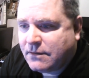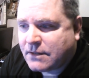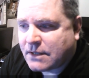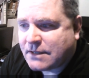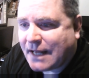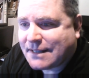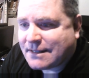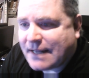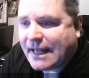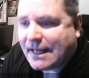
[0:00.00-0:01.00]
does not
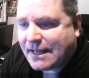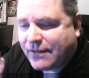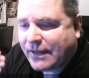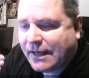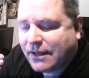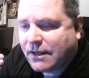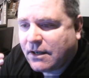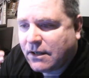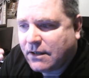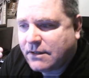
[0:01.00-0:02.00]
say anything,
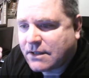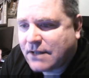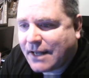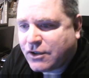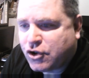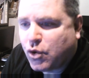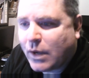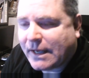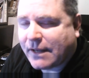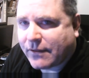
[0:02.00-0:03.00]
does not
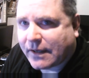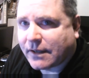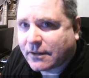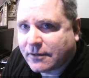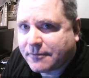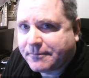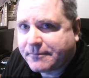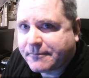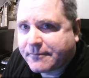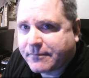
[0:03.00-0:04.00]
do anything.
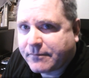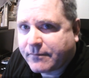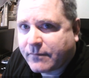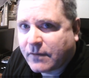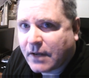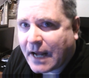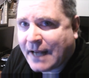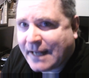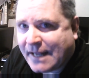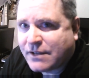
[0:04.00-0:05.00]

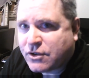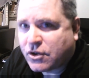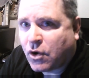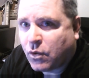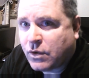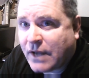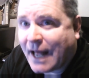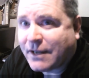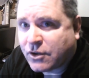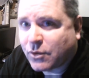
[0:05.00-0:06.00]
And in so
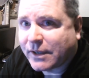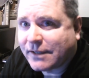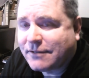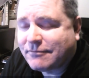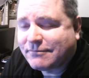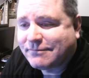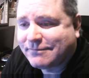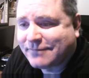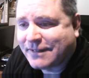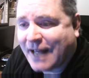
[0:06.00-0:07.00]
not doing,
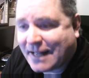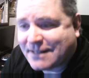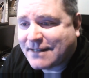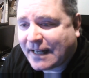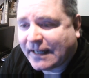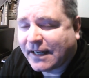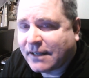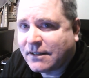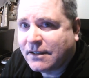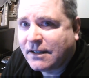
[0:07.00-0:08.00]
not
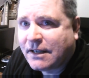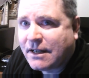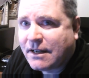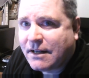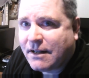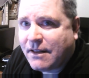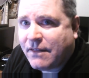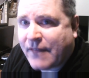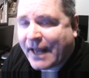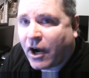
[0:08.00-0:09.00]
saying,
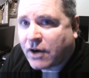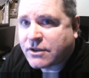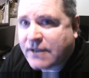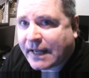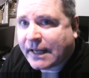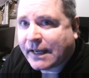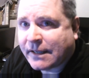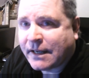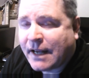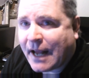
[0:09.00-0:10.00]
they are
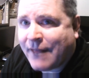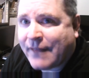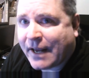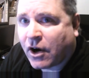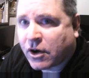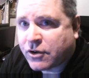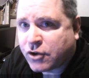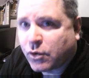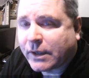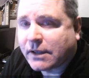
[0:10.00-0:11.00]
saying, and they are
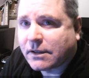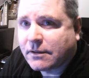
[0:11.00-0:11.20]
doing.